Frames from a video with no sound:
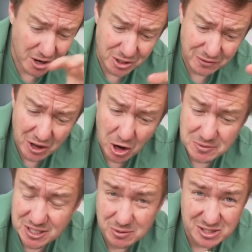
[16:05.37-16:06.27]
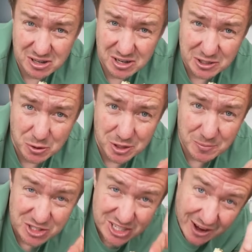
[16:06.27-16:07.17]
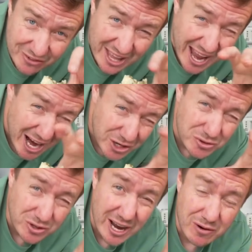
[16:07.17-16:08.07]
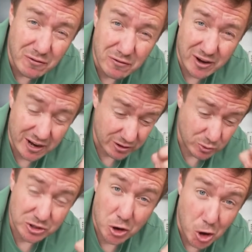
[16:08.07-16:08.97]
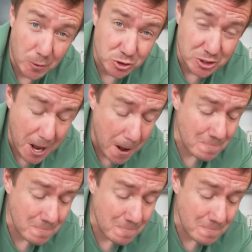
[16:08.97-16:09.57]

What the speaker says: I don't know if it helps that it was slightly cooler, but just having that extra layer of flavouring with the herbs on there,